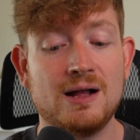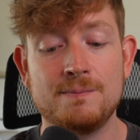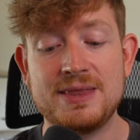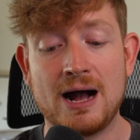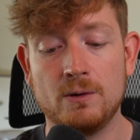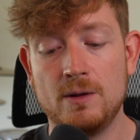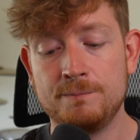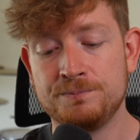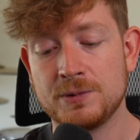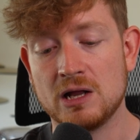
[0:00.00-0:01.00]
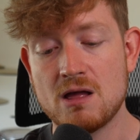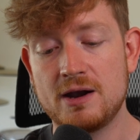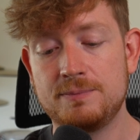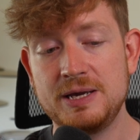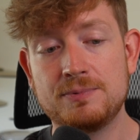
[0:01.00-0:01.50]
Now, a lot
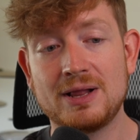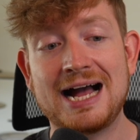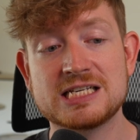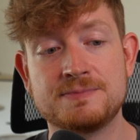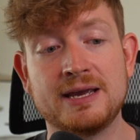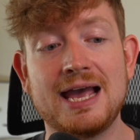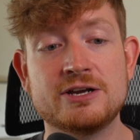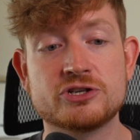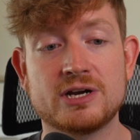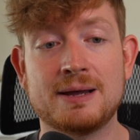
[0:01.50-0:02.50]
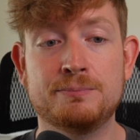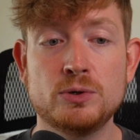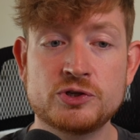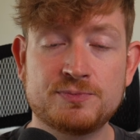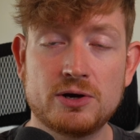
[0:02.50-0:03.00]
of people ask me, hey, should I
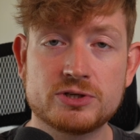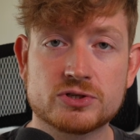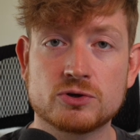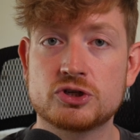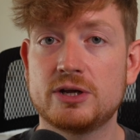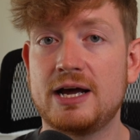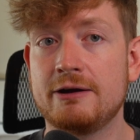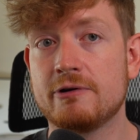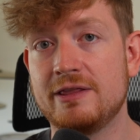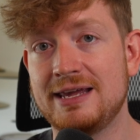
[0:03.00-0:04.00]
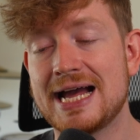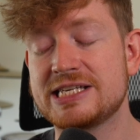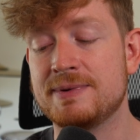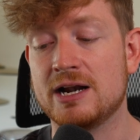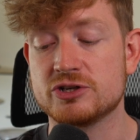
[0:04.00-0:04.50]
boost posts or should I run in the ads
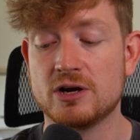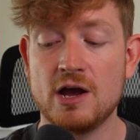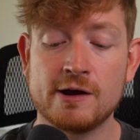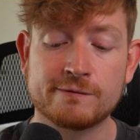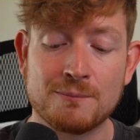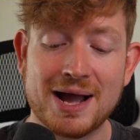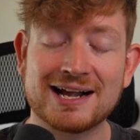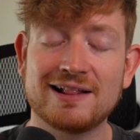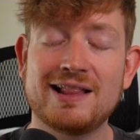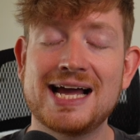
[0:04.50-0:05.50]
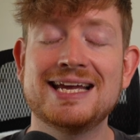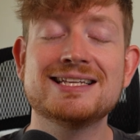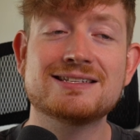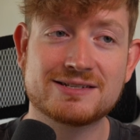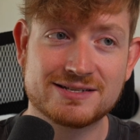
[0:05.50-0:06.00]
manager? For my
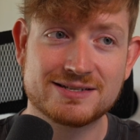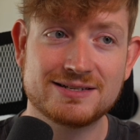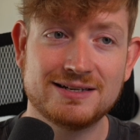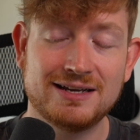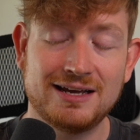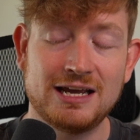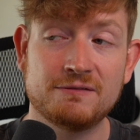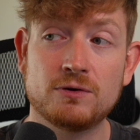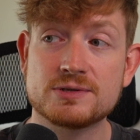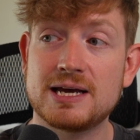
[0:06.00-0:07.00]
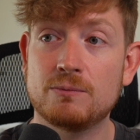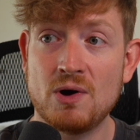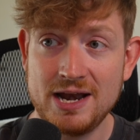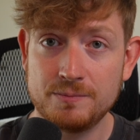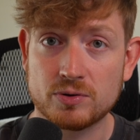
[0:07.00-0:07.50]
clients in Full-Time
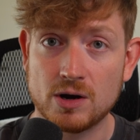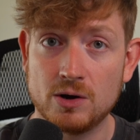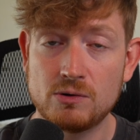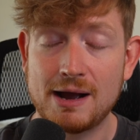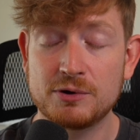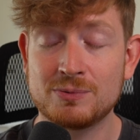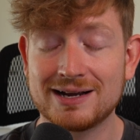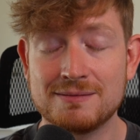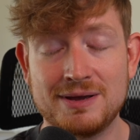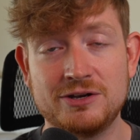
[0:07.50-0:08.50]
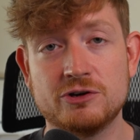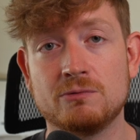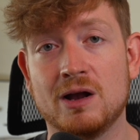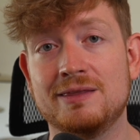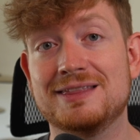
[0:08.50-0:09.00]
Wedding Pro, I would recommend you
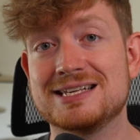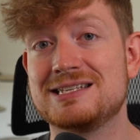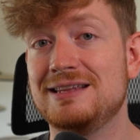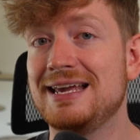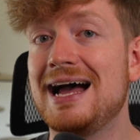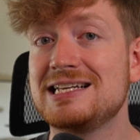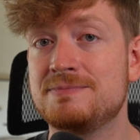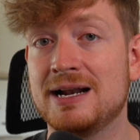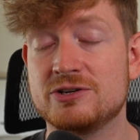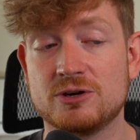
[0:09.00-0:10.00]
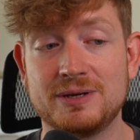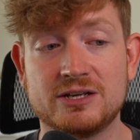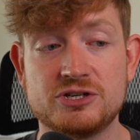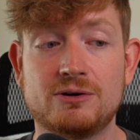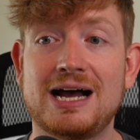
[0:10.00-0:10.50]
run this in the ads manager because
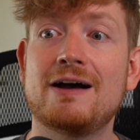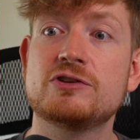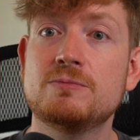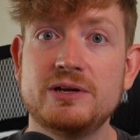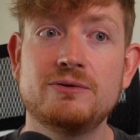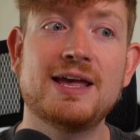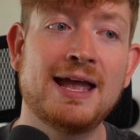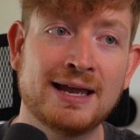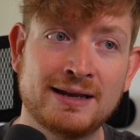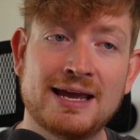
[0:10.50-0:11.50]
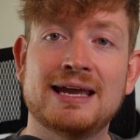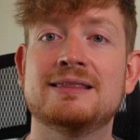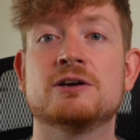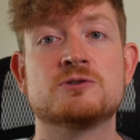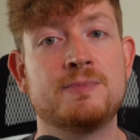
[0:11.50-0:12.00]
you don't have to, but you can, and
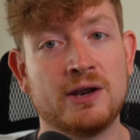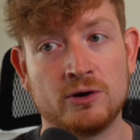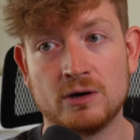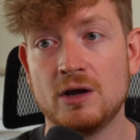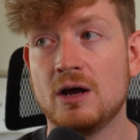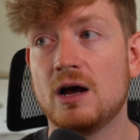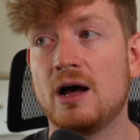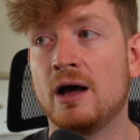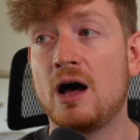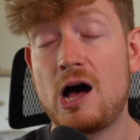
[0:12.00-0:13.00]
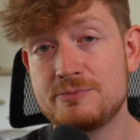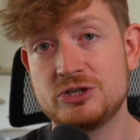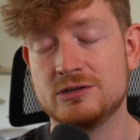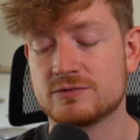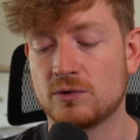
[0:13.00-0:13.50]
there's better
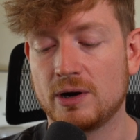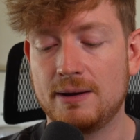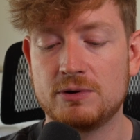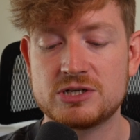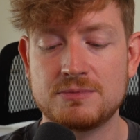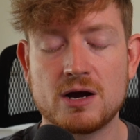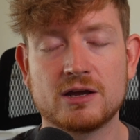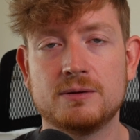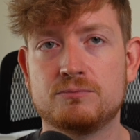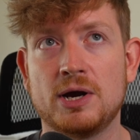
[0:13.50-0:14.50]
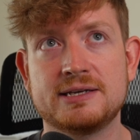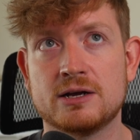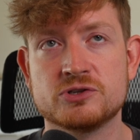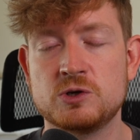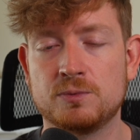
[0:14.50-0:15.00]
options for it, which I'm not going to break
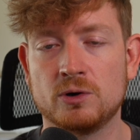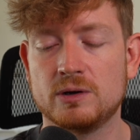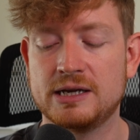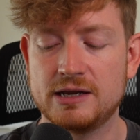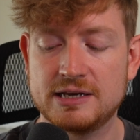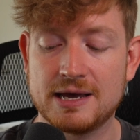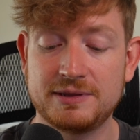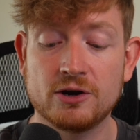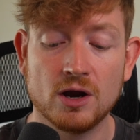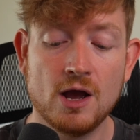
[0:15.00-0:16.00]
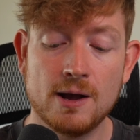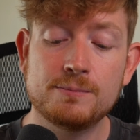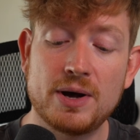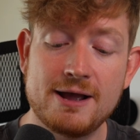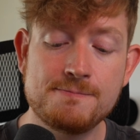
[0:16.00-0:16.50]
down super in depth here.
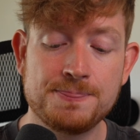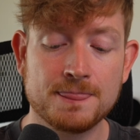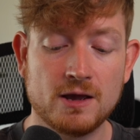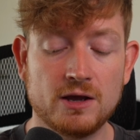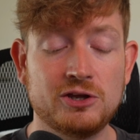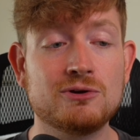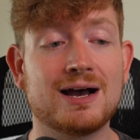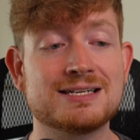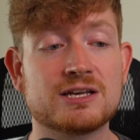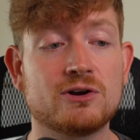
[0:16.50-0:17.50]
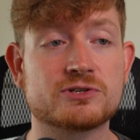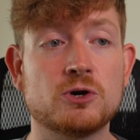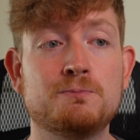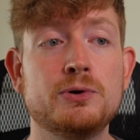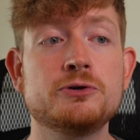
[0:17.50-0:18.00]
But you guys can also
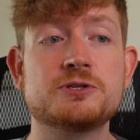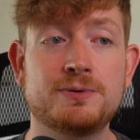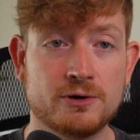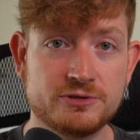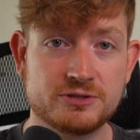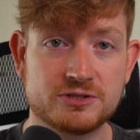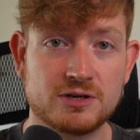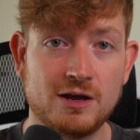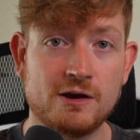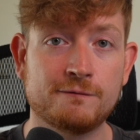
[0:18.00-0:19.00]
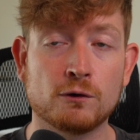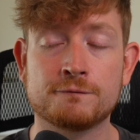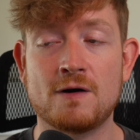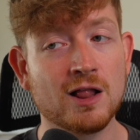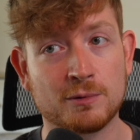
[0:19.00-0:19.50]
boost posts for
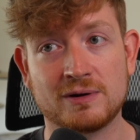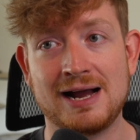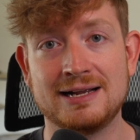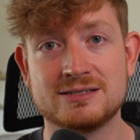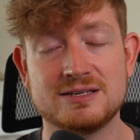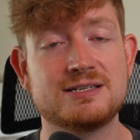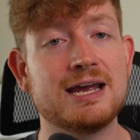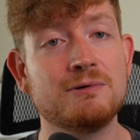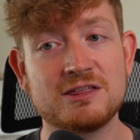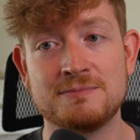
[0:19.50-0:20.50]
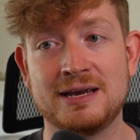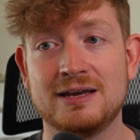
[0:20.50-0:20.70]
follower ads. Stay with me.